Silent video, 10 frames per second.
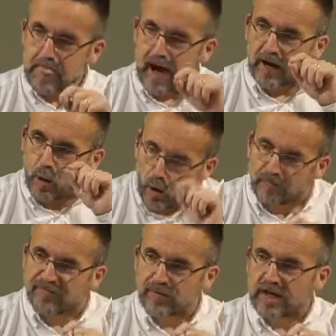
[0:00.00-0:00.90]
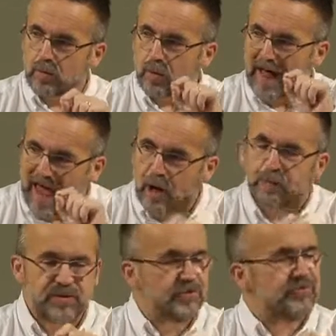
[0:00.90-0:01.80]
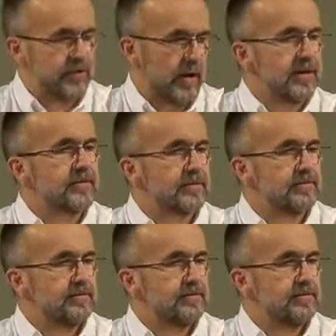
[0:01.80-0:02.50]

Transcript: And hopefully it will help you tonight